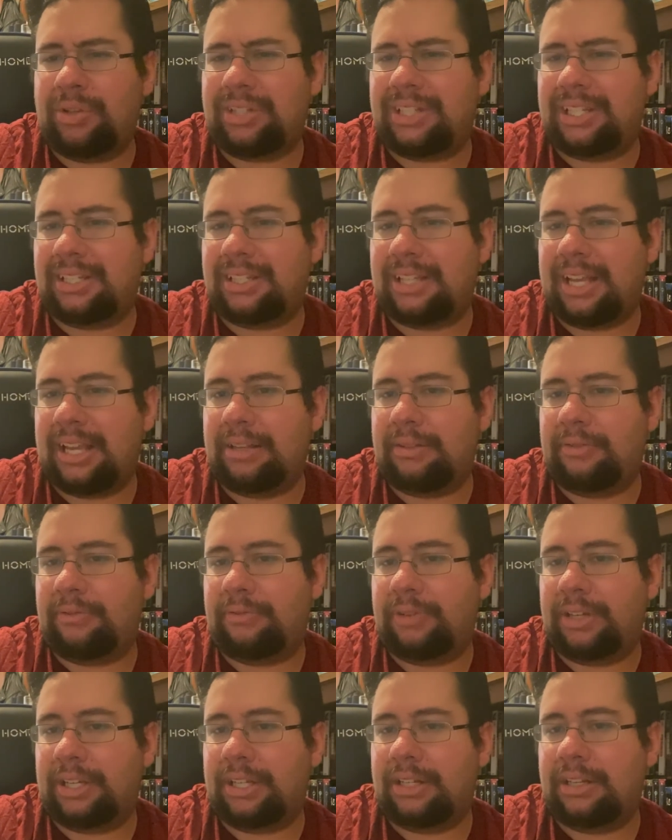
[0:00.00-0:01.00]
his name?
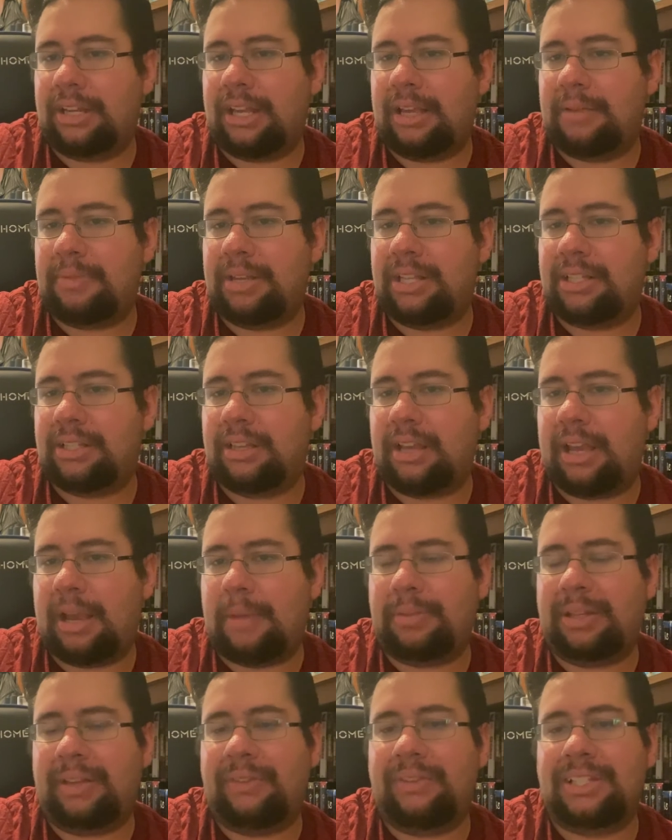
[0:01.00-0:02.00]
Freaking name. I
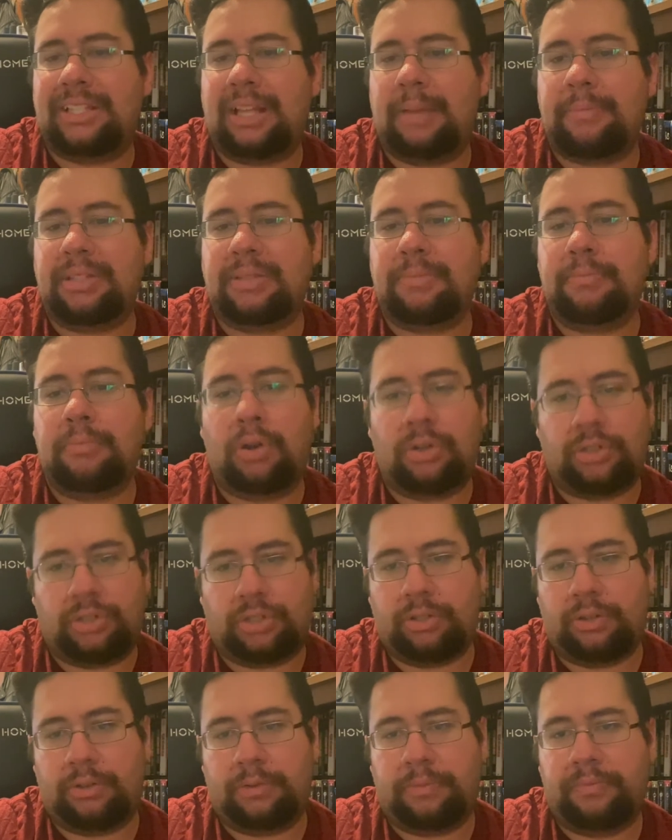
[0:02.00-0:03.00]
believe his name is
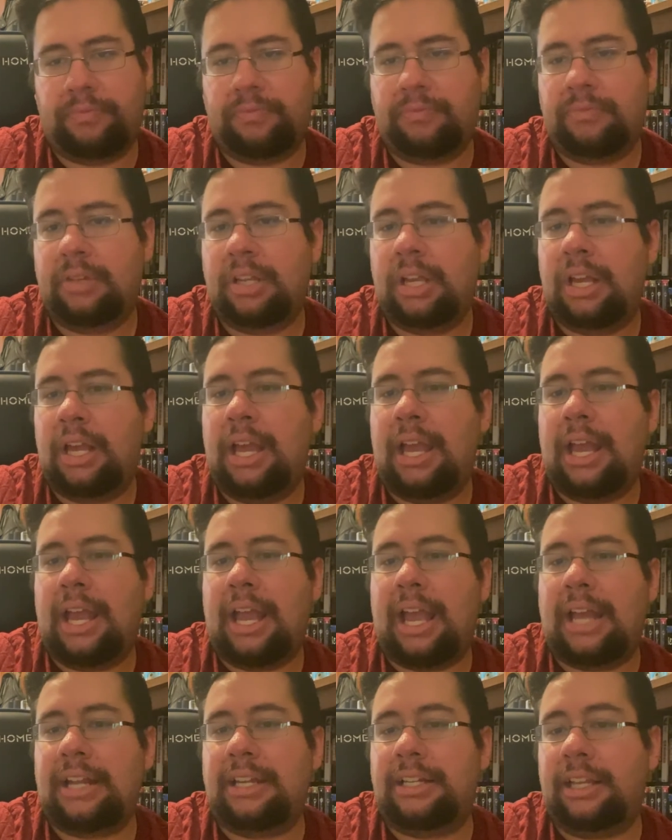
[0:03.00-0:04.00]
Mercer.
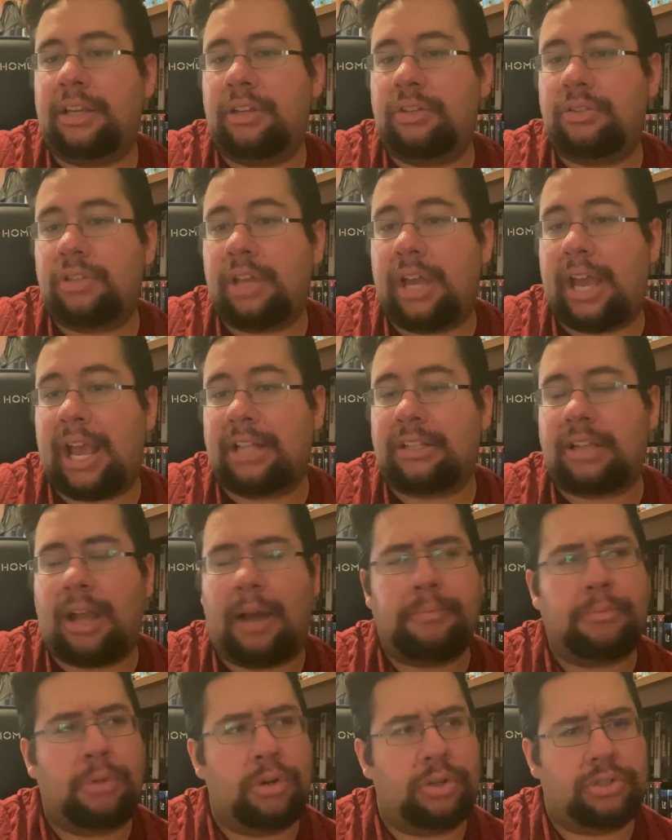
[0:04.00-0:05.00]
And the thing is
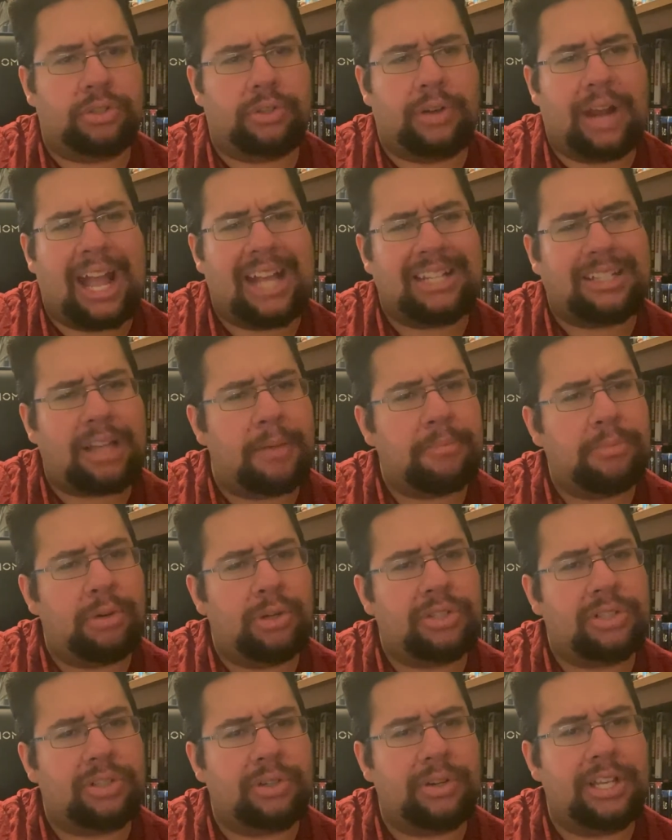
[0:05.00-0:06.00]
Anton Mercer. Anton
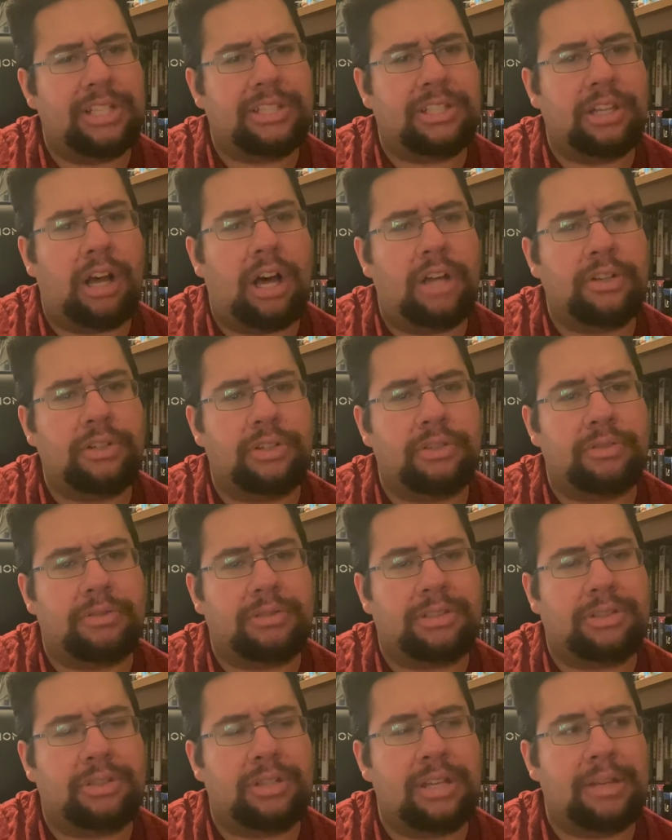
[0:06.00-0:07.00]
Mercer is the other,
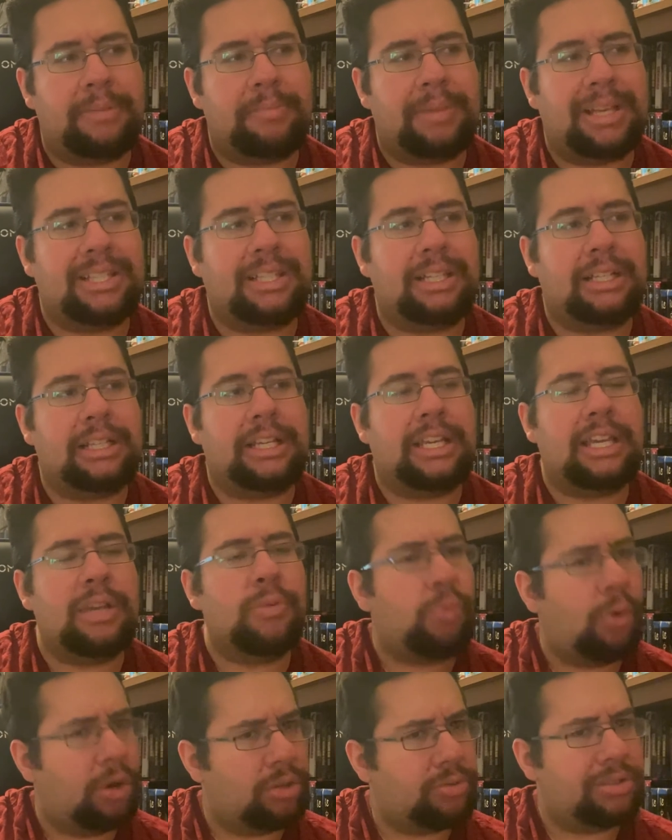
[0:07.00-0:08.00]
basically, he
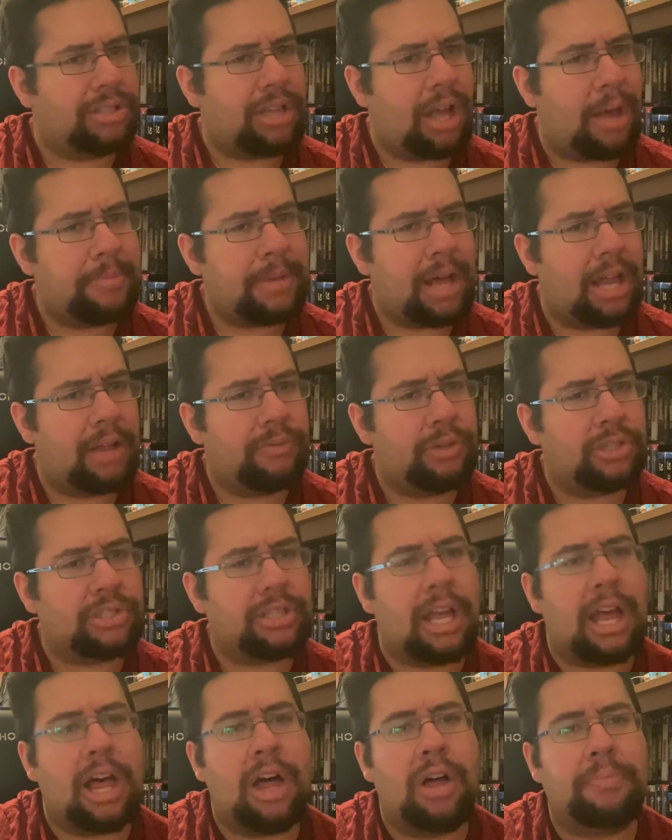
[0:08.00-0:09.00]
worked with Tommy Oliver
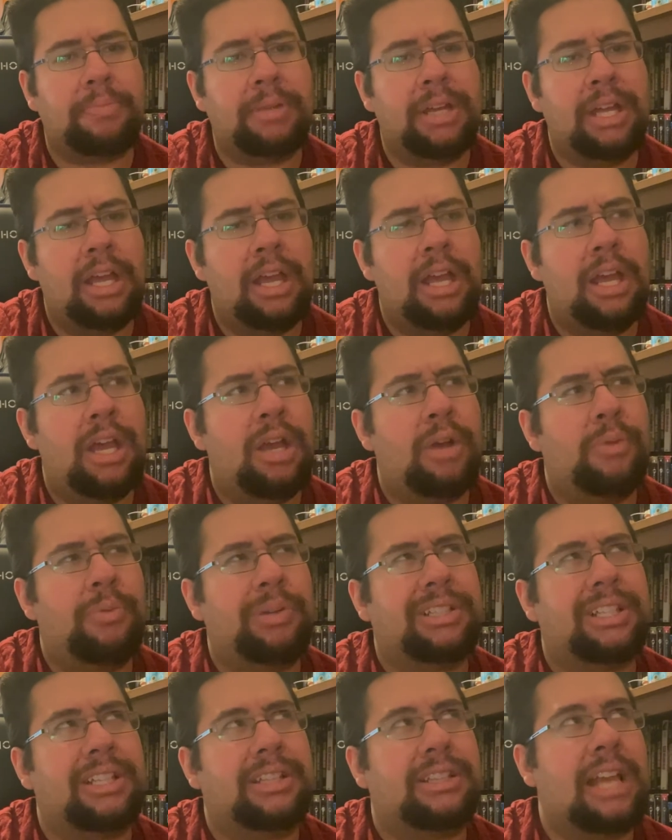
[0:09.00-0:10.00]
to help
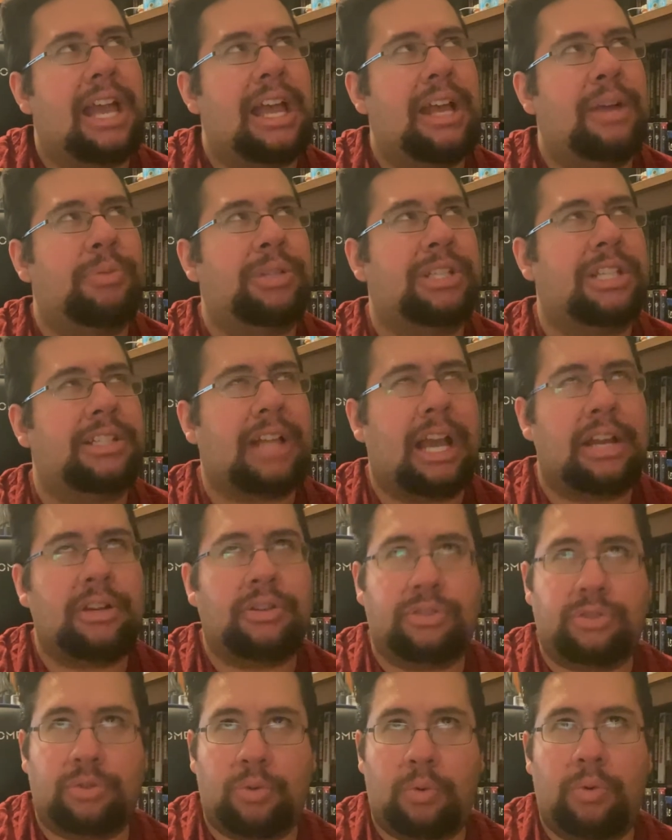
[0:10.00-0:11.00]
with the dead, with the
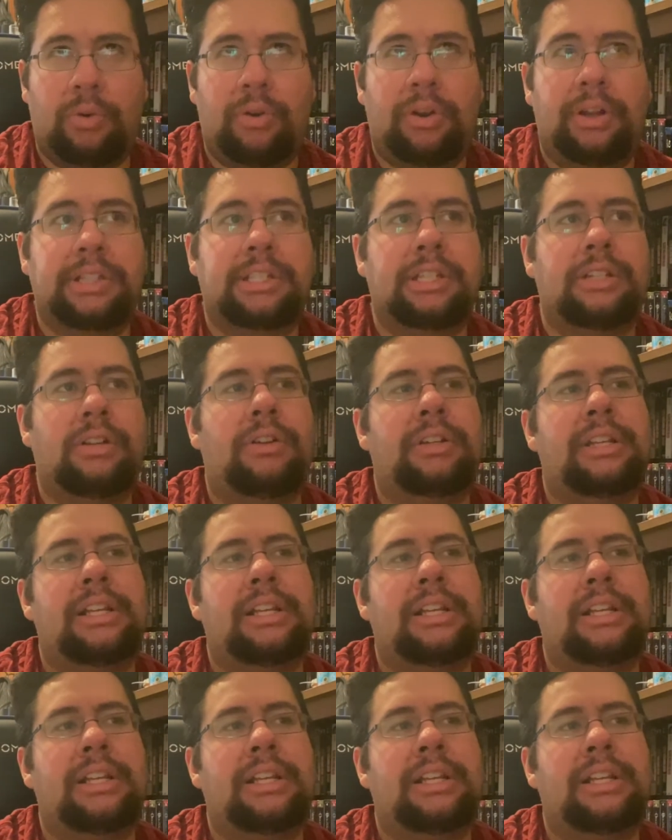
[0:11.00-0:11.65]
dinosaurs and all